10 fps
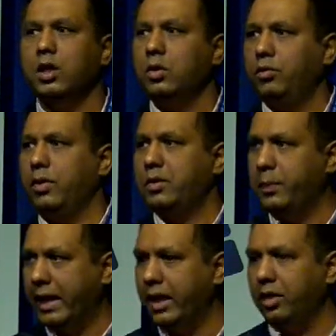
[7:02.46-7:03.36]
from the
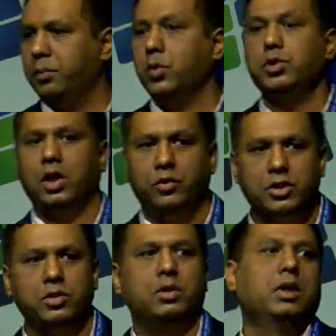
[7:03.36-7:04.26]
beginning,
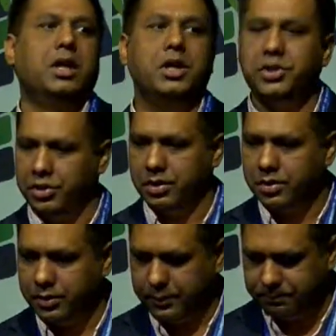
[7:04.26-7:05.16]
post-harvest conditions.